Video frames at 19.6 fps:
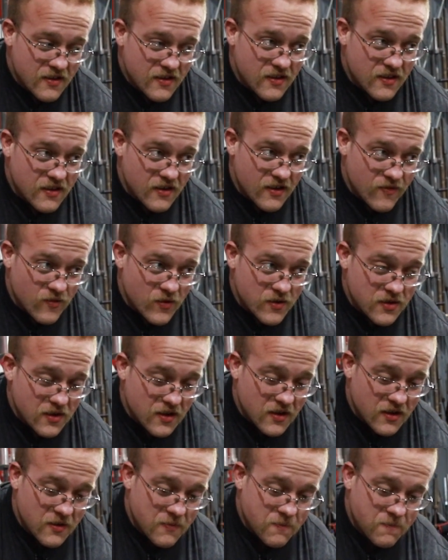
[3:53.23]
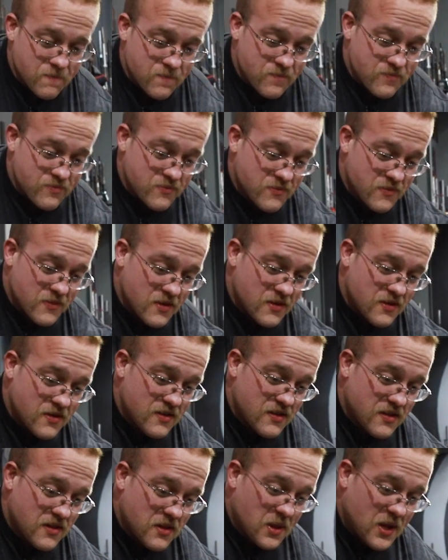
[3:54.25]
get everything
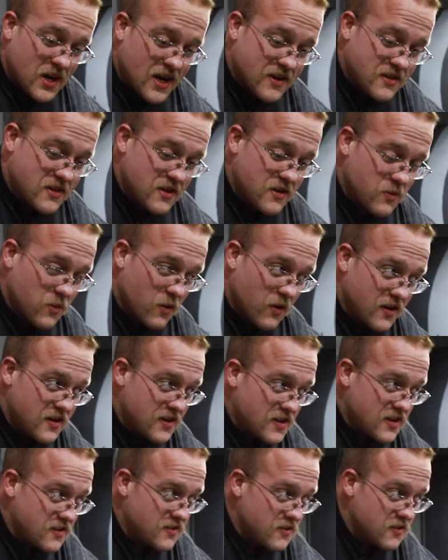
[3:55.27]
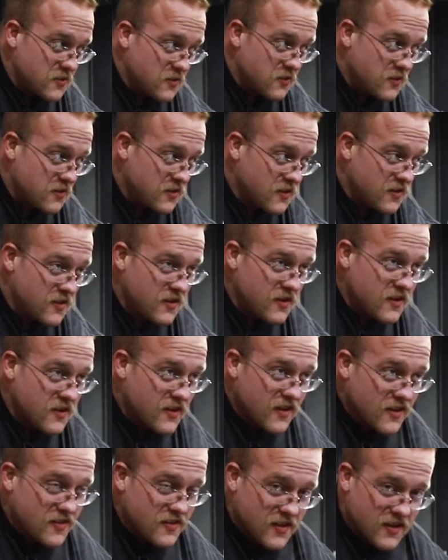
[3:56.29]
locked in where I need to,
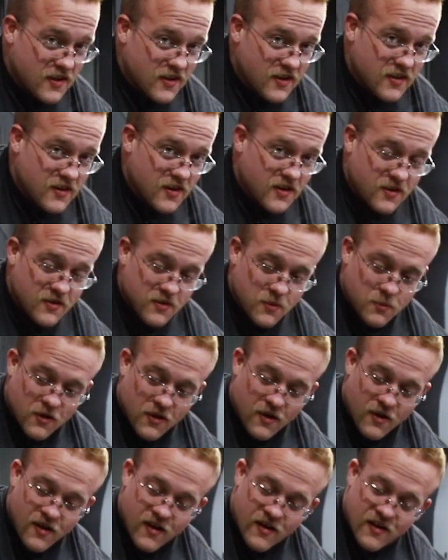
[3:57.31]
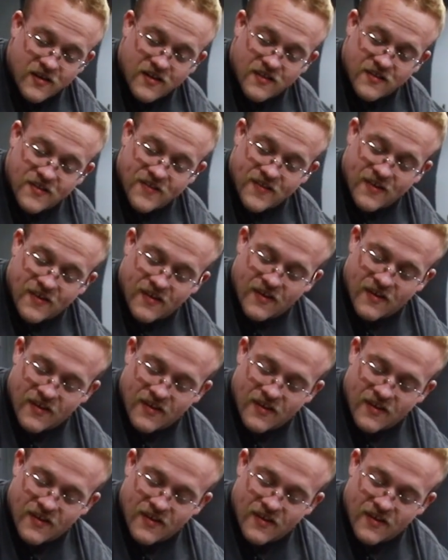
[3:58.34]
and then I get under the bar, because